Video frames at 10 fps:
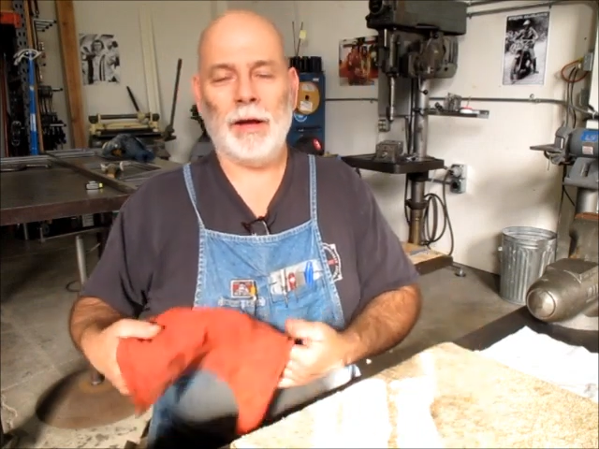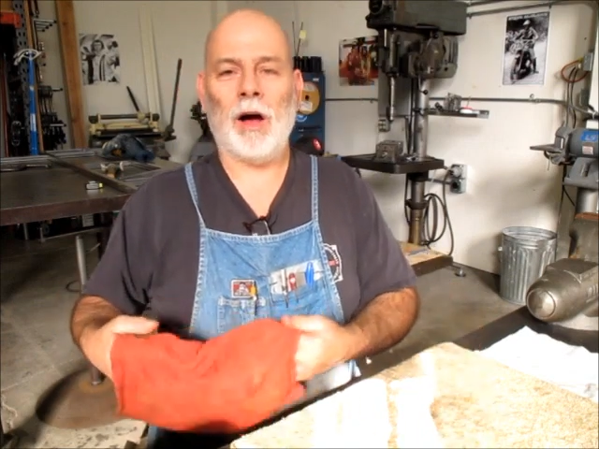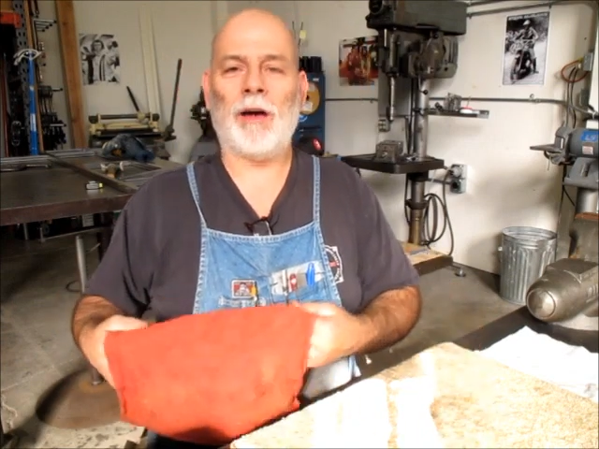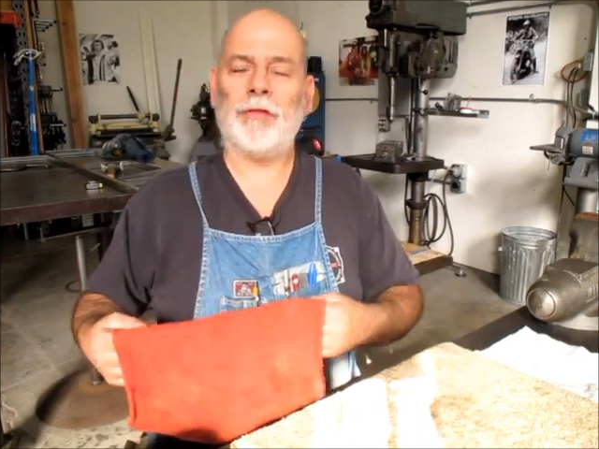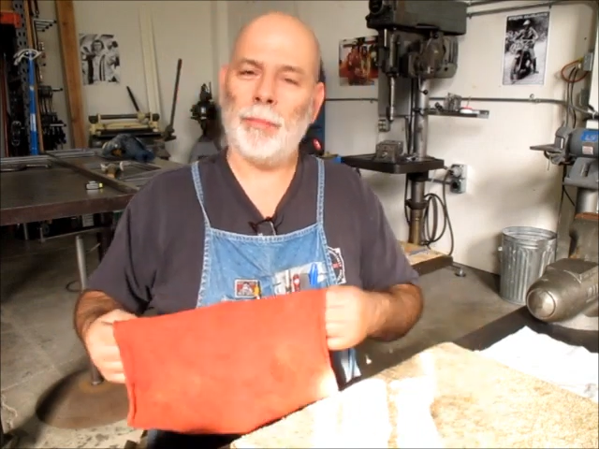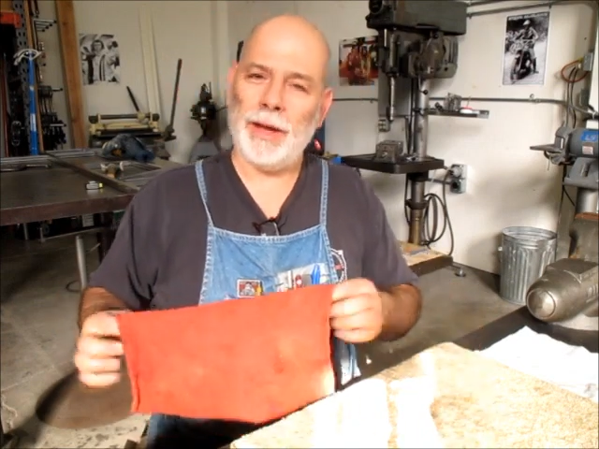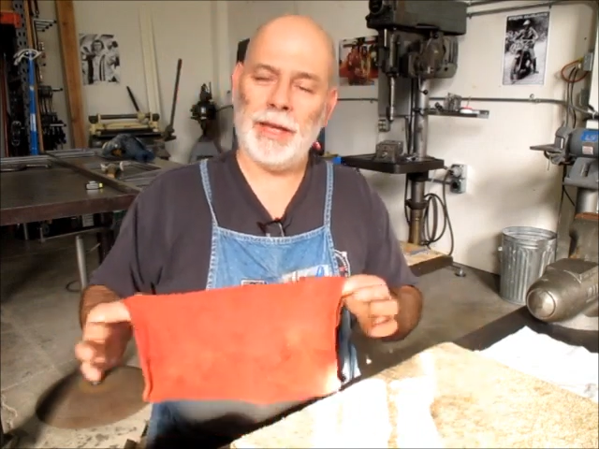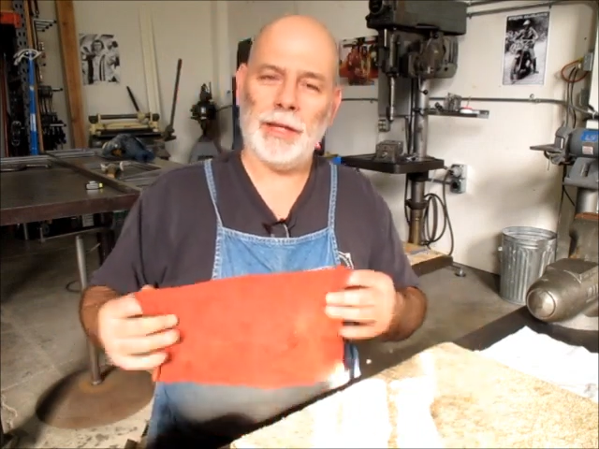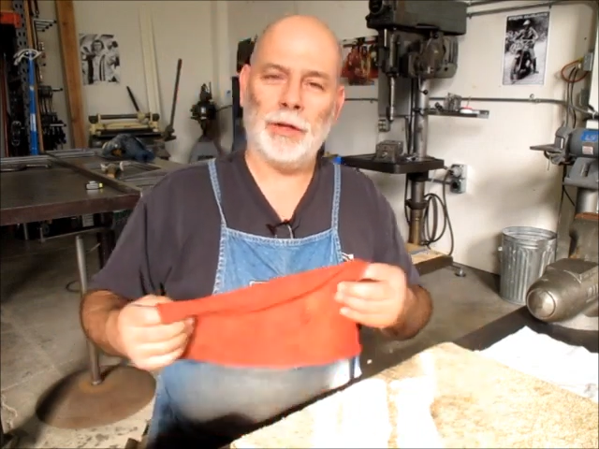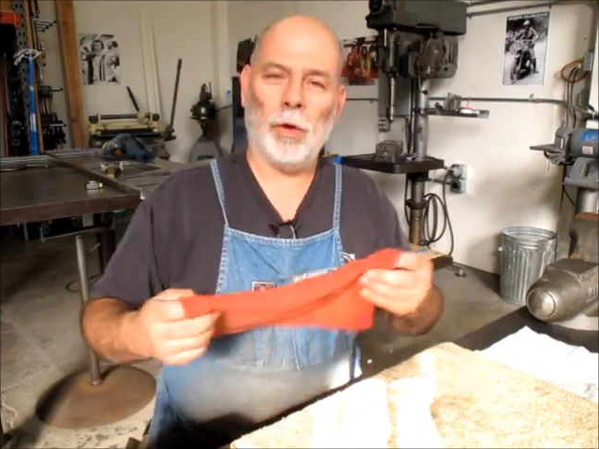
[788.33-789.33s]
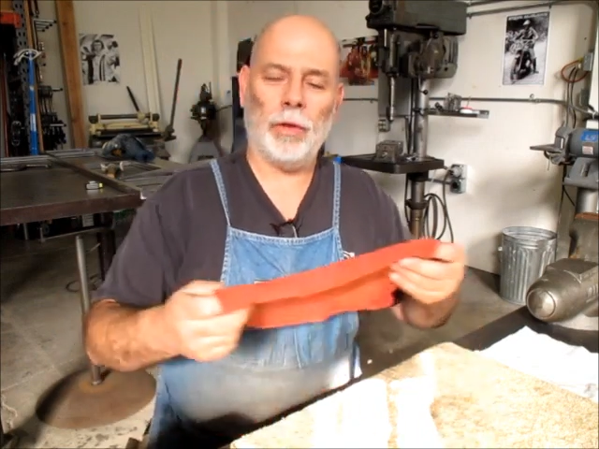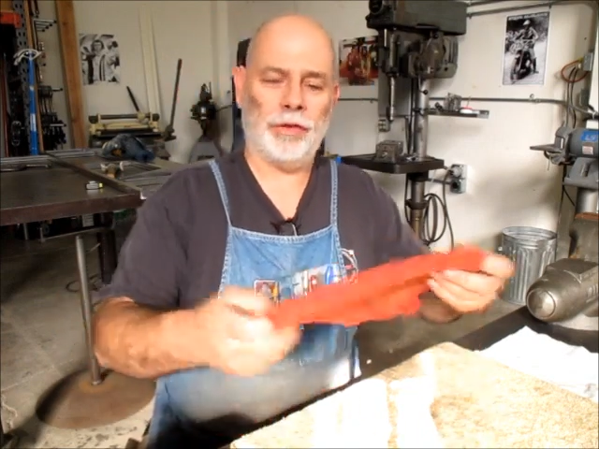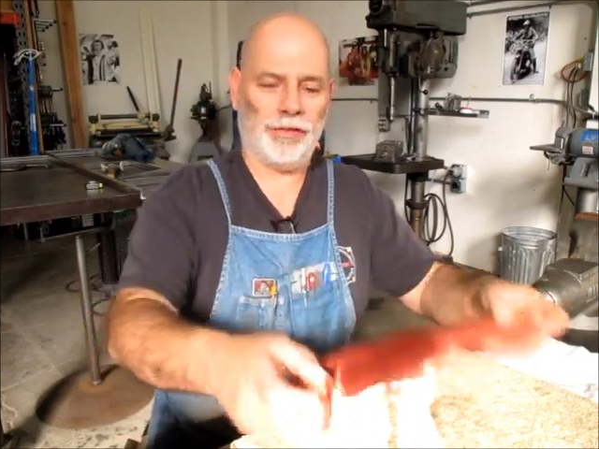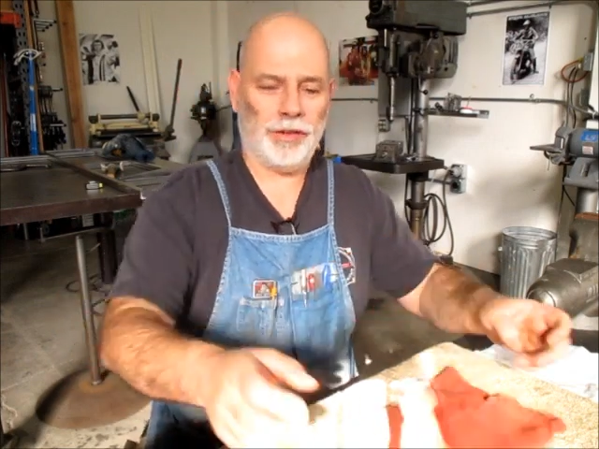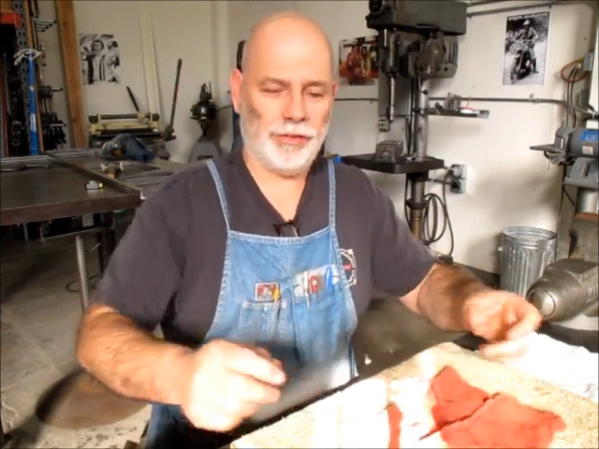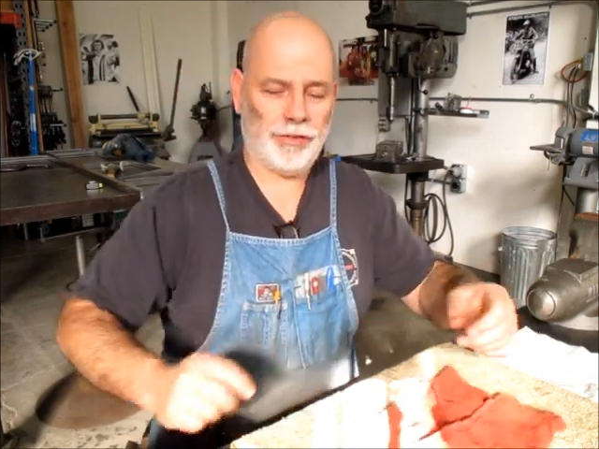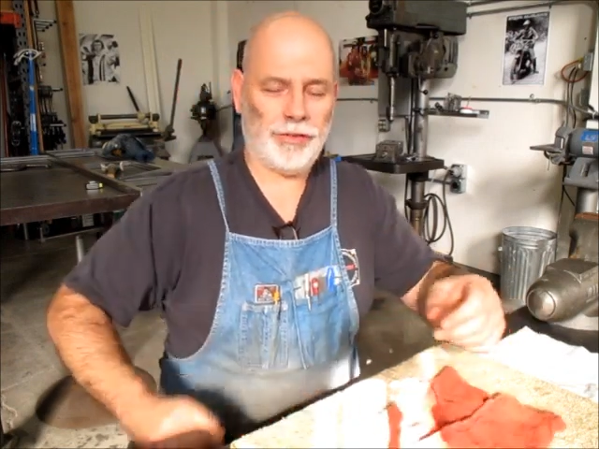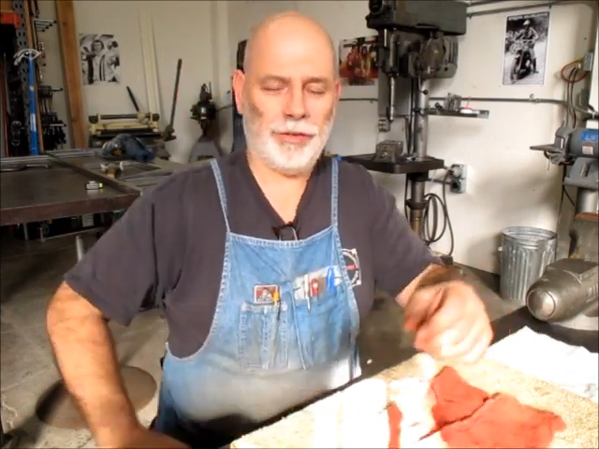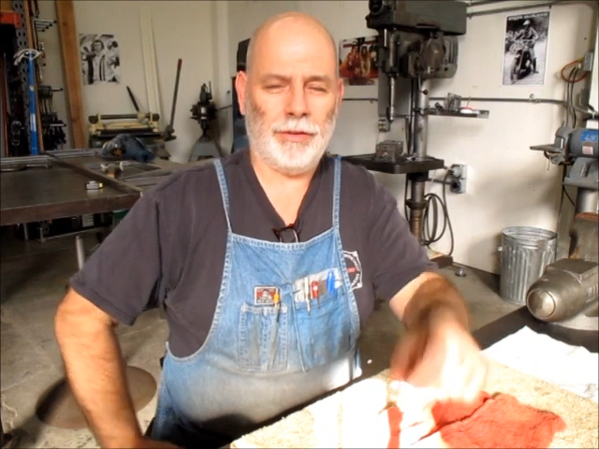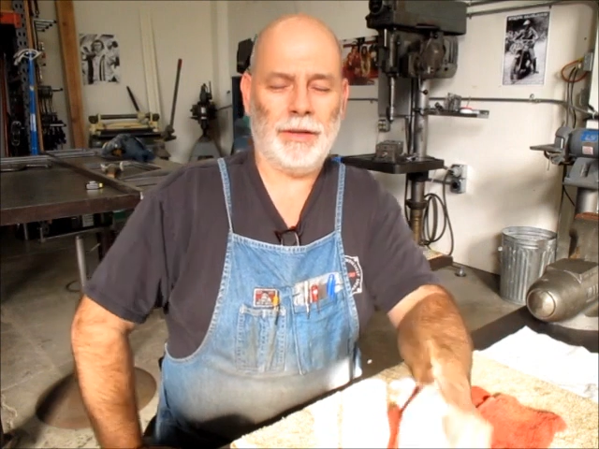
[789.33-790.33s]
offer my
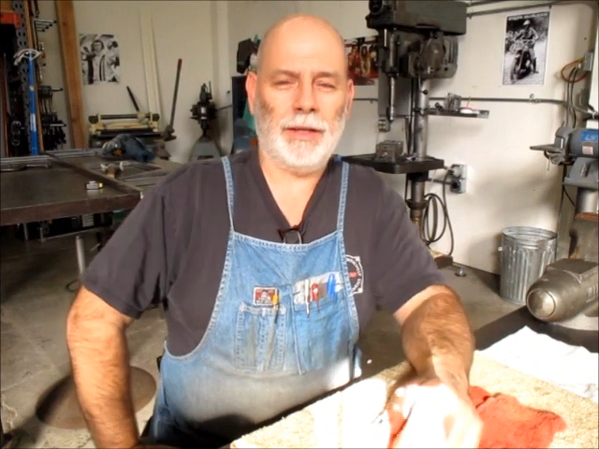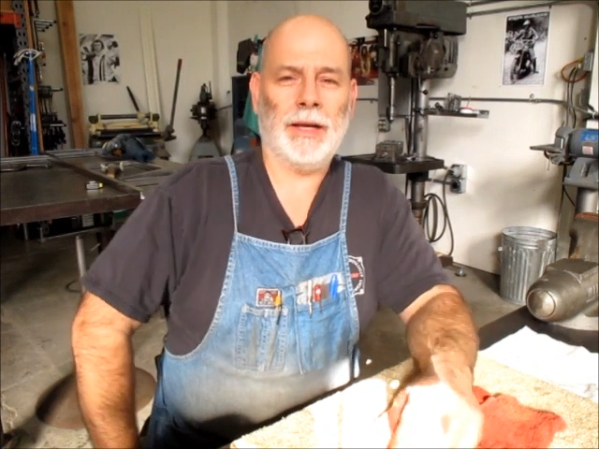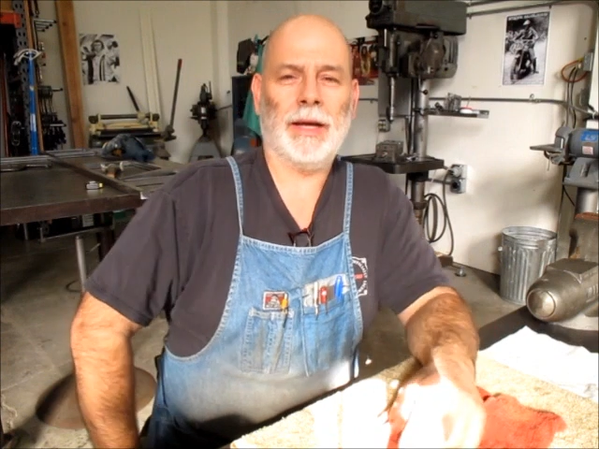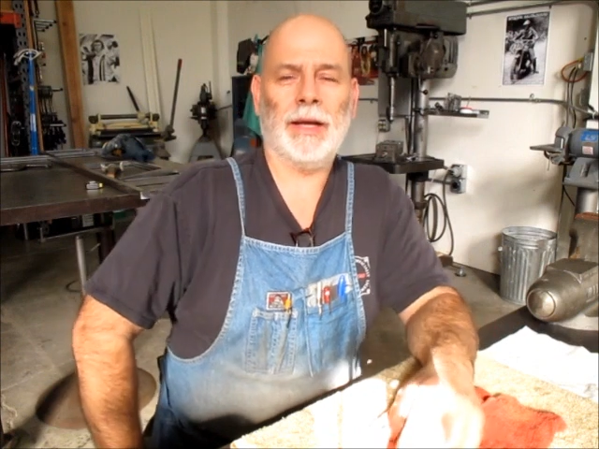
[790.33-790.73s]
condolences to the uh,